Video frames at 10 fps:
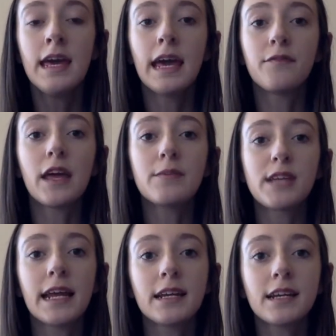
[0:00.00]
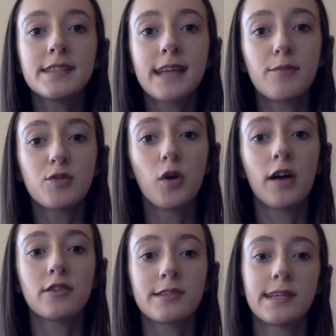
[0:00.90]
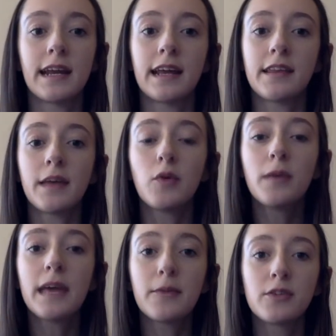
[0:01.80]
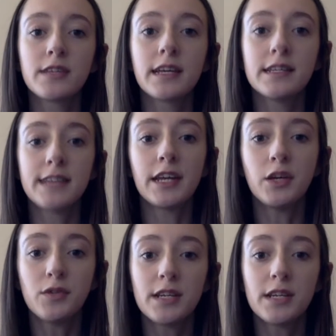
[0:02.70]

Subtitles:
If they obtain a conceptual understanding, they will be able to continue to